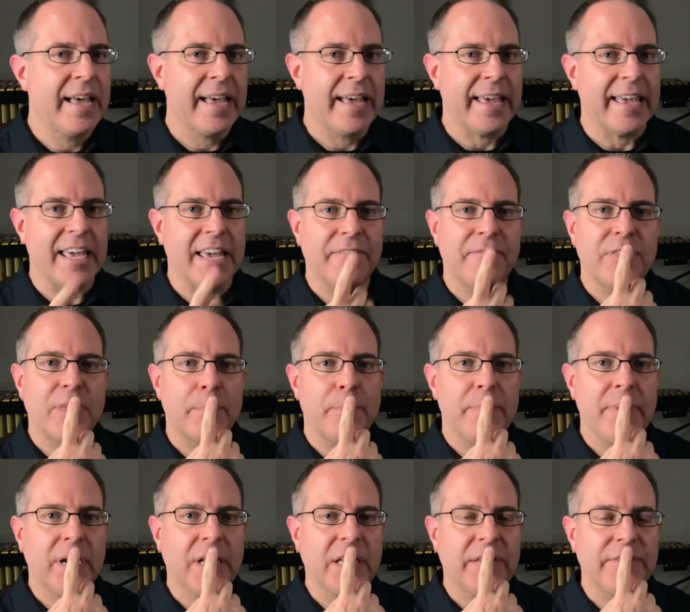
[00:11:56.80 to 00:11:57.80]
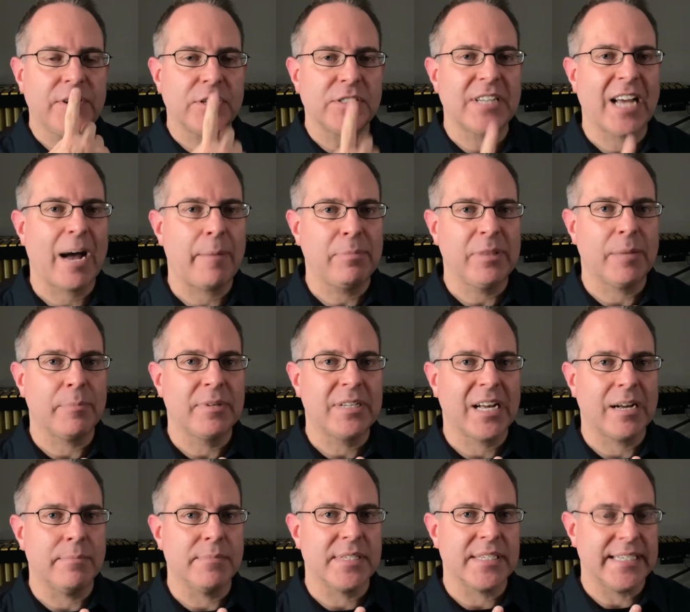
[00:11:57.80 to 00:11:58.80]
If the middle of your top lip
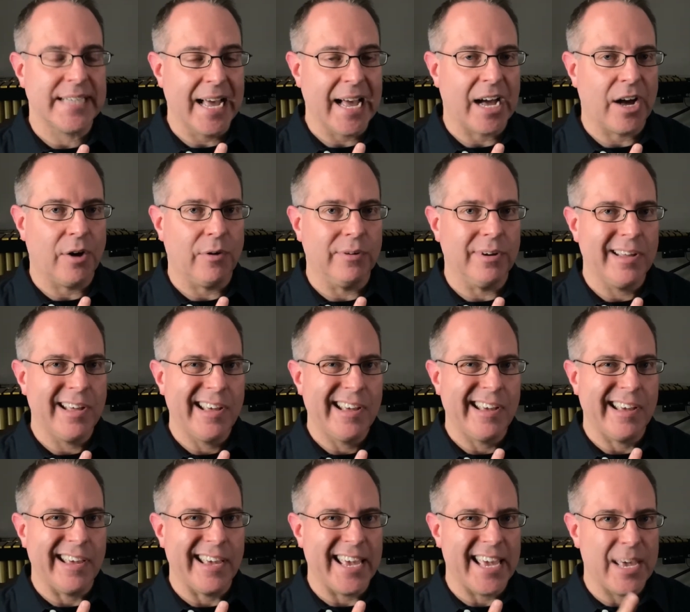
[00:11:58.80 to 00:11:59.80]
comes down, it